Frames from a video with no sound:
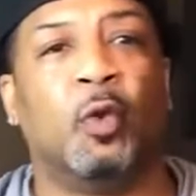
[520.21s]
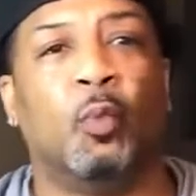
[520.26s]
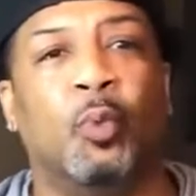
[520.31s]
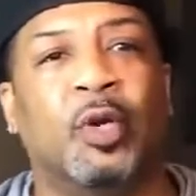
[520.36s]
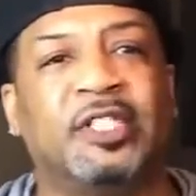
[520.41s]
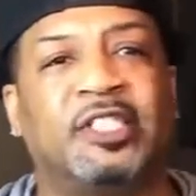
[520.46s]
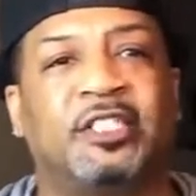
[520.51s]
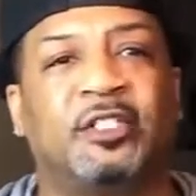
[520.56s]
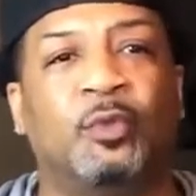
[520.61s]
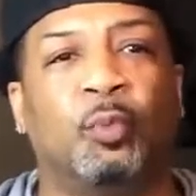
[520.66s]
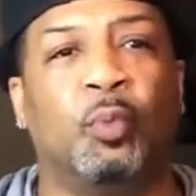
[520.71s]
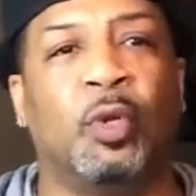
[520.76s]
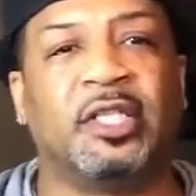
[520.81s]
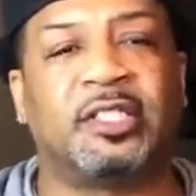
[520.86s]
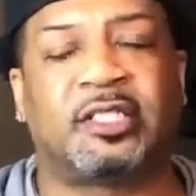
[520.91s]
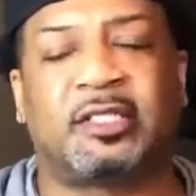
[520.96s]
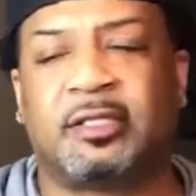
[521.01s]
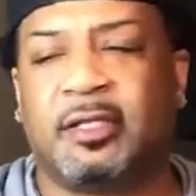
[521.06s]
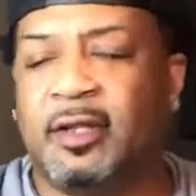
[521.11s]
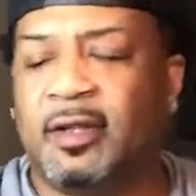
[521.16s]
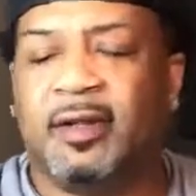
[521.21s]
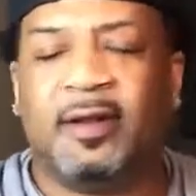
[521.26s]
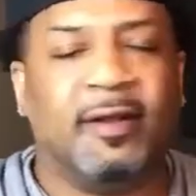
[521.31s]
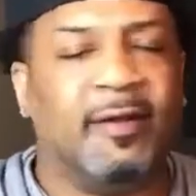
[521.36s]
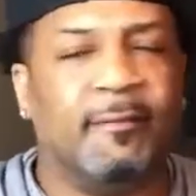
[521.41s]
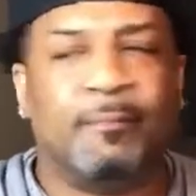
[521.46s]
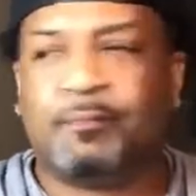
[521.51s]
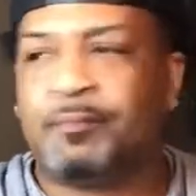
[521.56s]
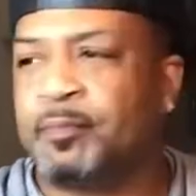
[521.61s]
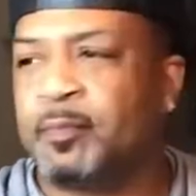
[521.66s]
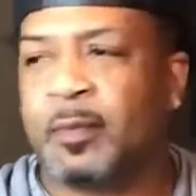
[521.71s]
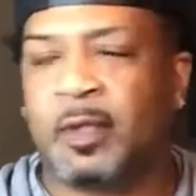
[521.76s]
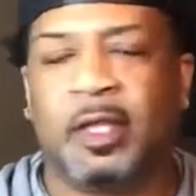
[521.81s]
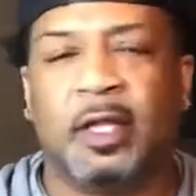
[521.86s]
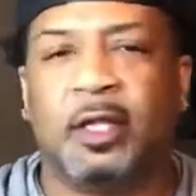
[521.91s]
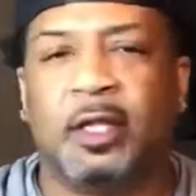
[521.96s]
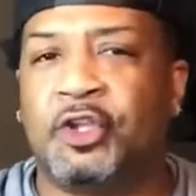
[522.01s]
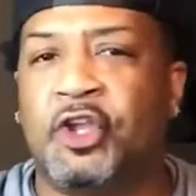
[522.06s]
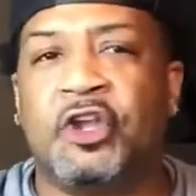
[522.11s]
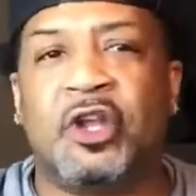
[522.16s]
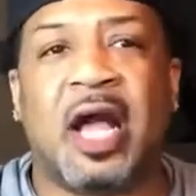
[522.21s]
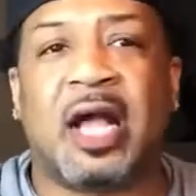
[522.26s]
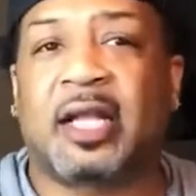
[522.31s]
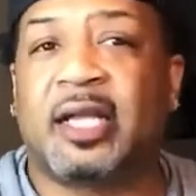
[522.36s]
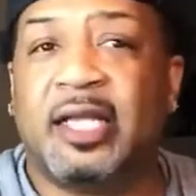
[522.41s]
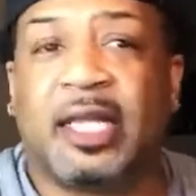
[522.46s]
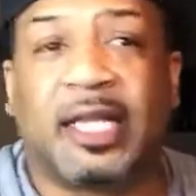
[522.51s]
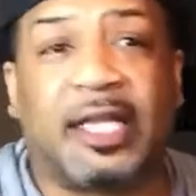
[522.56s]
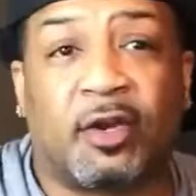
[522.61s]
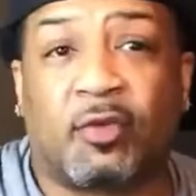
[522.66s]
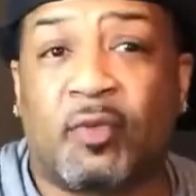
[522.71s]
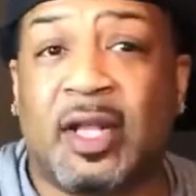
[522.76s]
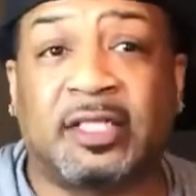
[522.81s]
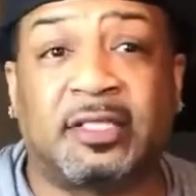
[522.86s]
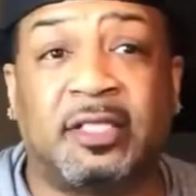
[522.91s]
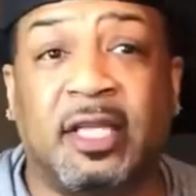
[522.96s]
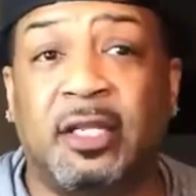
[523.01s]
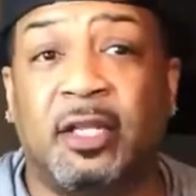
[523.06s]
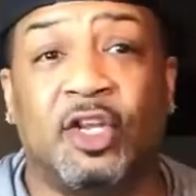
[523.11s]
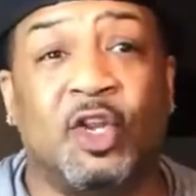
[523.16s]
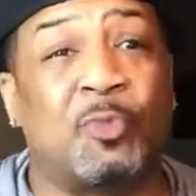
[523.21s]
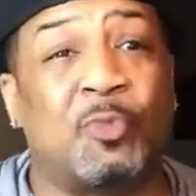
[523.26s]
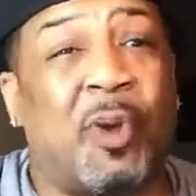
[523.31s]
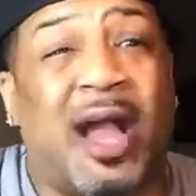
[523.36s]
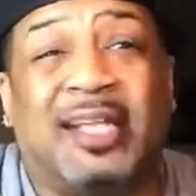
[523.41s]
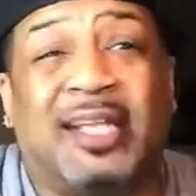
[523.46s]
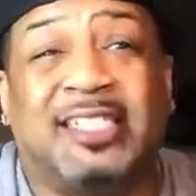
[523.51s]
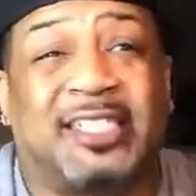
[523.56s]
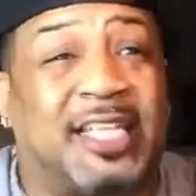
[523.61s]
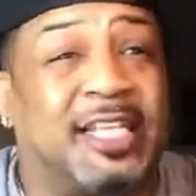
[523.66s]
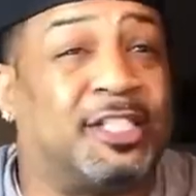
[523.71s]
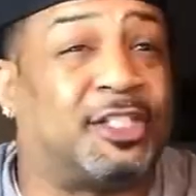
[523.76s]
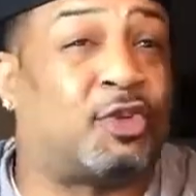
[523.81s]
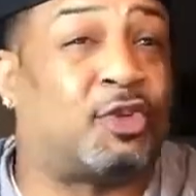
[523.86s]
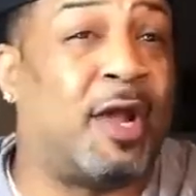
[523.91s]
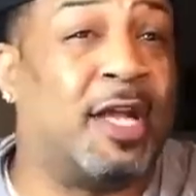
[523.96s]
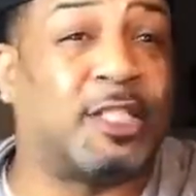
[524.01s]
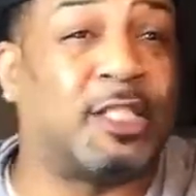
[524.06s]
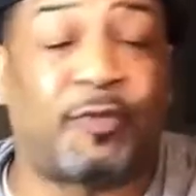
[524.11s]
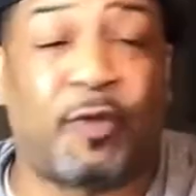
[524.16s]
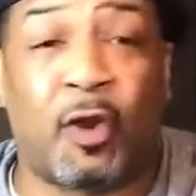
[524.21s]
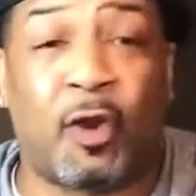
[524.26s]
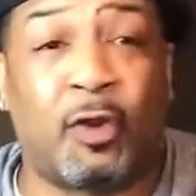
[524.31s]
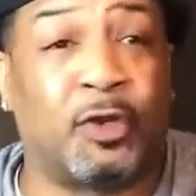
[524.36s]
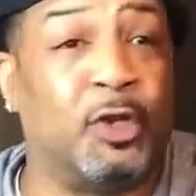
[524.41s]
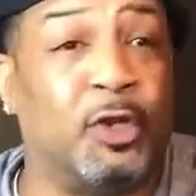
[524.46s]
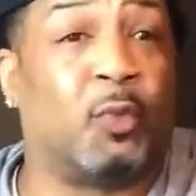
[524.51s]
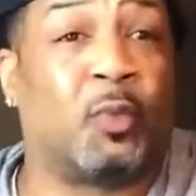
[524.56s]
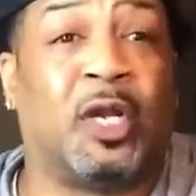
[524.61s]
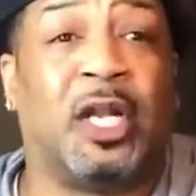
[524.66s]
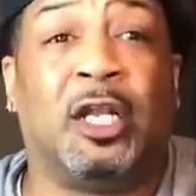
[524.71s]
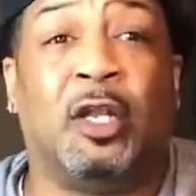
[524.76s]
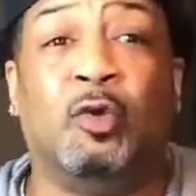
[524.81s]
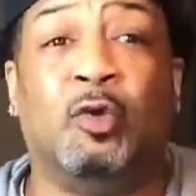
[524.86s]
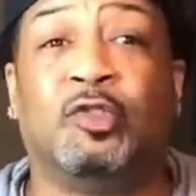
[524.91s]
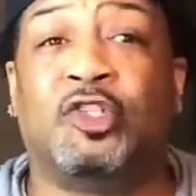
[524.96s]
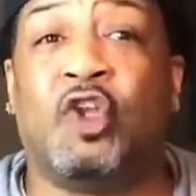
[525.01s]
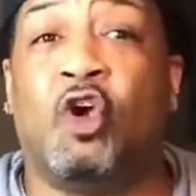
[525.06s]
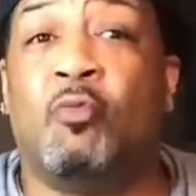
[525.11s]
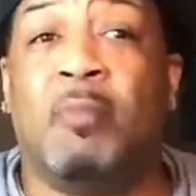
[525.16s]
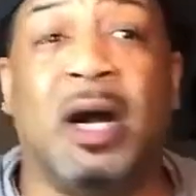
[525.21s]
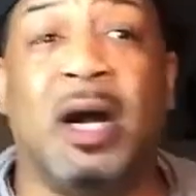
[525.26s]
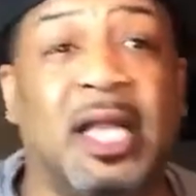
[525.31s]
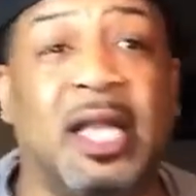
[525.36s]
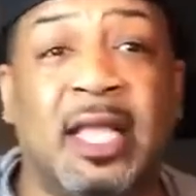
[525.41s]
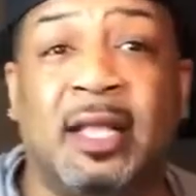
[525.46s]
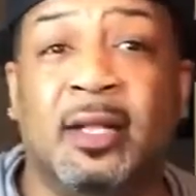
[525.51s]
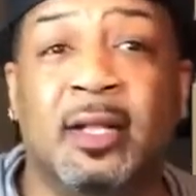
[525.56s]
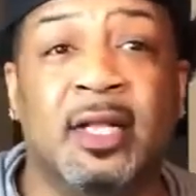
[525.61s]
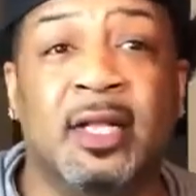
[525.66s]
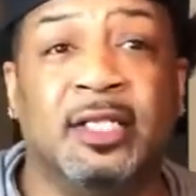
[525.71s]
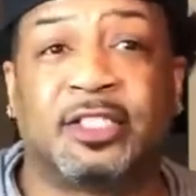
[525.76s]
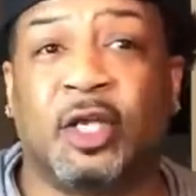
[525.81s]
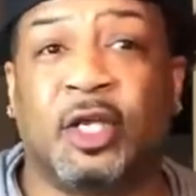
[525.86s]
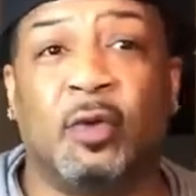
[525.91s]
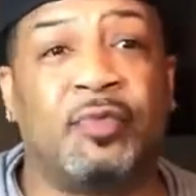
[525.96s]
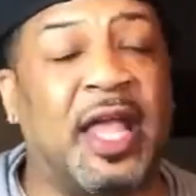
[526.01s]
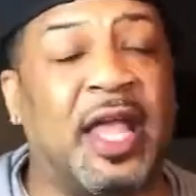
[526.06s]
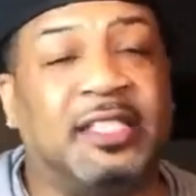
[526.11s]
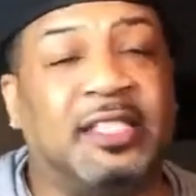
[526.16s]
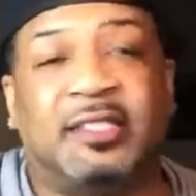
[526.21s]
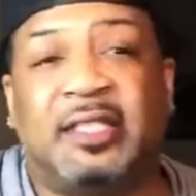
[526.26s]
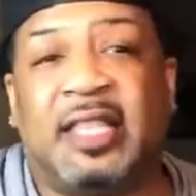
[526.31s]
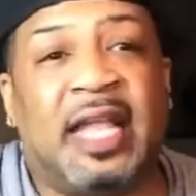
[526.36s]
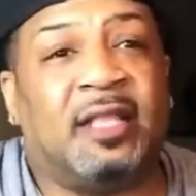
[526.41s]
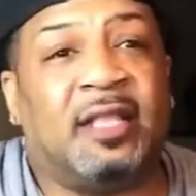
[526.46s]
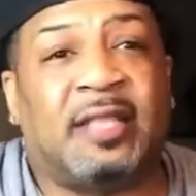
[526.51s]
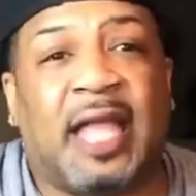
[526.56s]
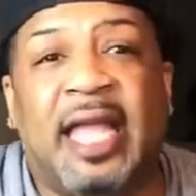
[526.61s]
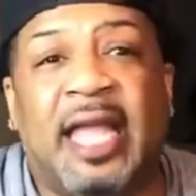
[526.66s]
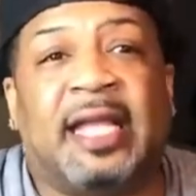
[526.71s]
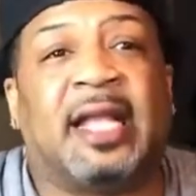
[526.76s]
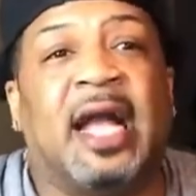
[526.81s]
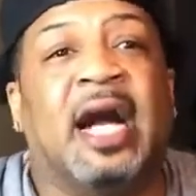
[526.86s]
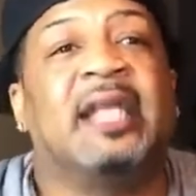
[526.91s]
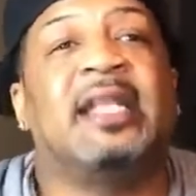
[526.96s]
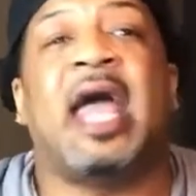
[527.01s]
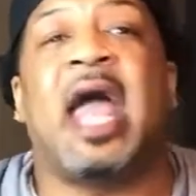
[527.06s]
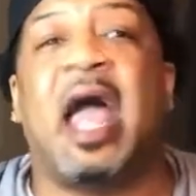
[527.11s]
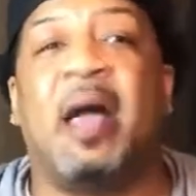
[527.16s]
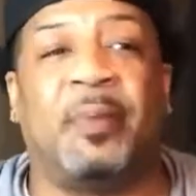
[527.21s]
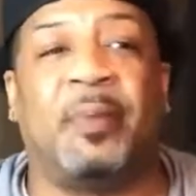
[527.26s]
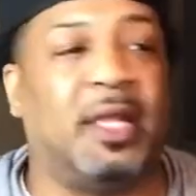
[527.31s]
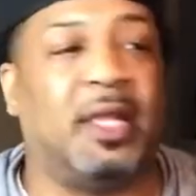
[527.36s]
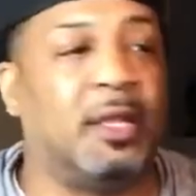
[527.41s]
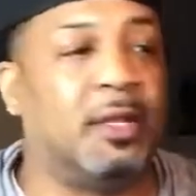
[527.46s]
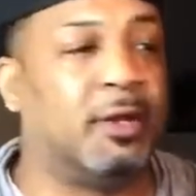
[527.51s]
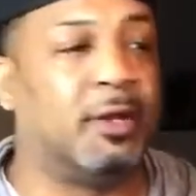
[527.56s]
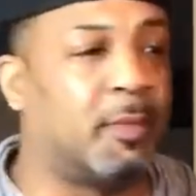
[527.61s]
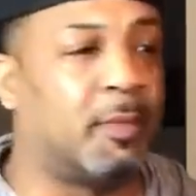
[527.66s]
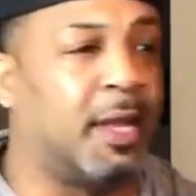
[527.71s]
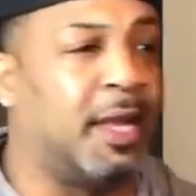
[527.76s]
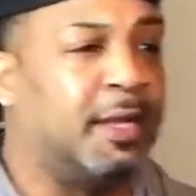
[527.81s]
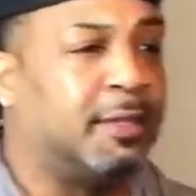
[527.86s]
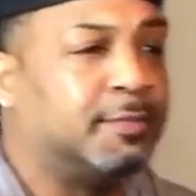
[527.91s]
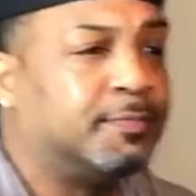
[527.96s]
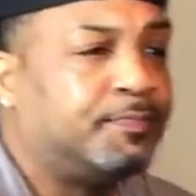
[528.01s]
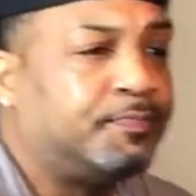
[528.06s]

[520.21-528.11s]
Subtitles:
You're not going to get arrested. You probably just get transferred. You don't really lose no money. So they gun happy. You know what I mean?